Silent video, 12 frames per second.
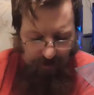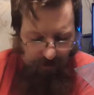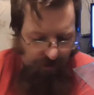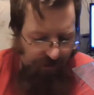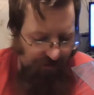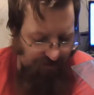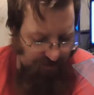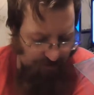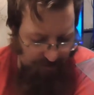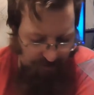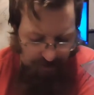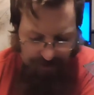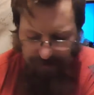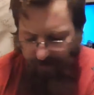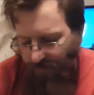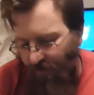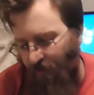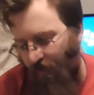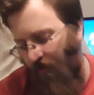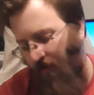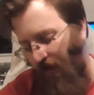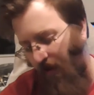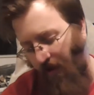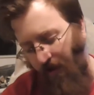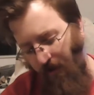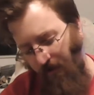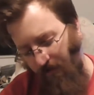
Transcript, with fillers: Orchids in the Moonlight, you suck.